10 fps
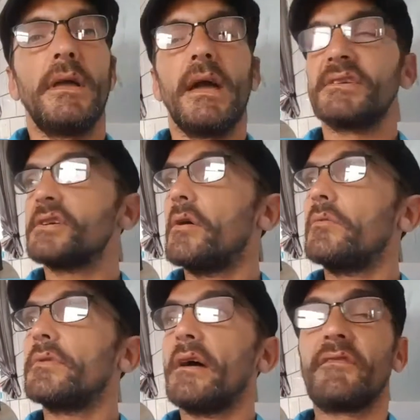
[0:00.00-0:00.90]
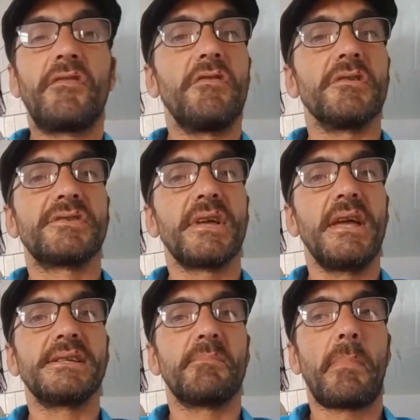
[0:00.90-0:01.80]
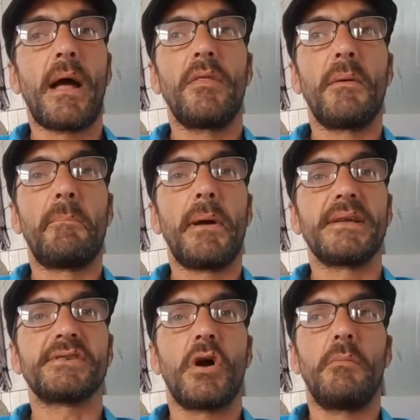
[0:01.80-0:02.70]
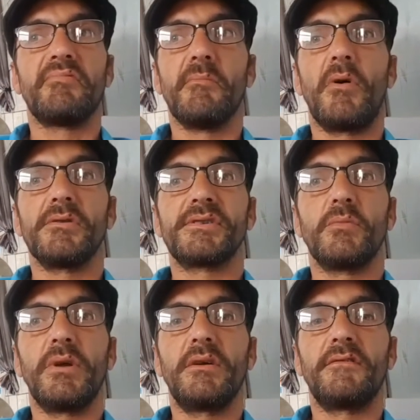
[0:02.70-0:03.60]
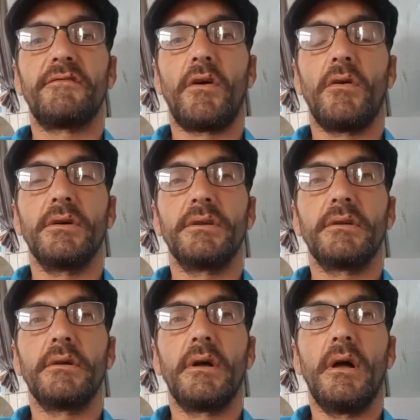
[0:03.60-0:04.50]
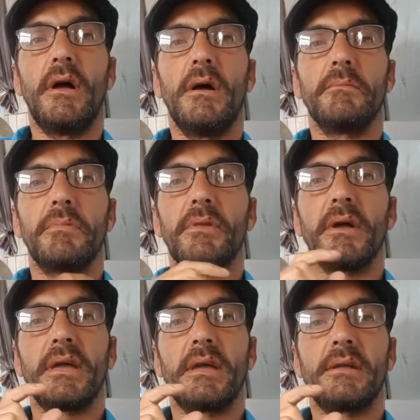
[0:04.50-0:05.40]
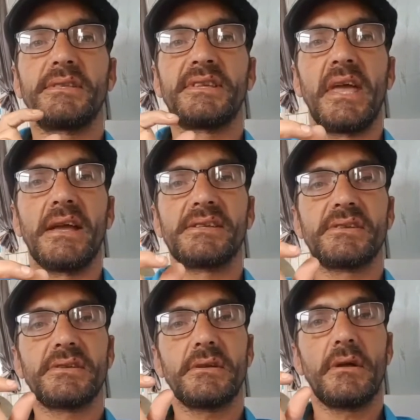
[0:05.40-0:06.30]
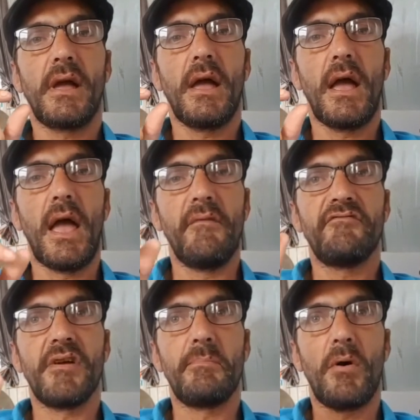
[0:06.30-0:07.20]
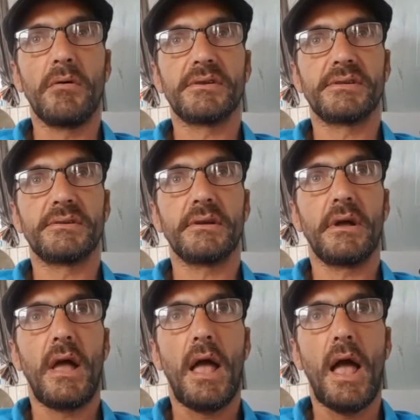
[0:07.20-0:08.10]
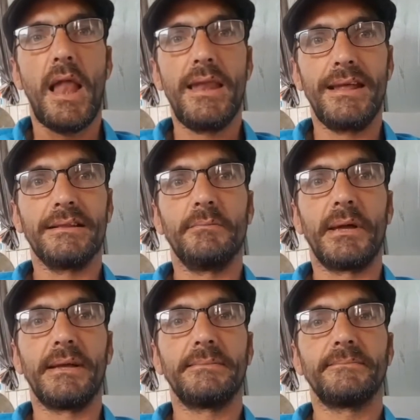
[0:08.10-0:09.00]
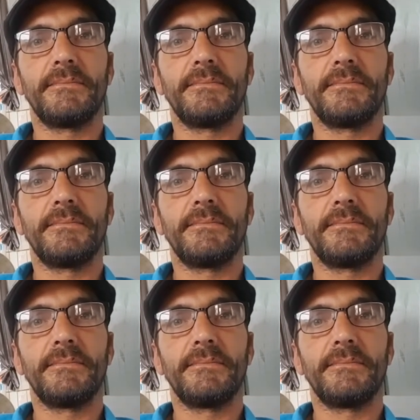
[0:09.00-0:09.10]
Yeah, so that for us is about the best compromise that we could find, that ticks every box a little bit.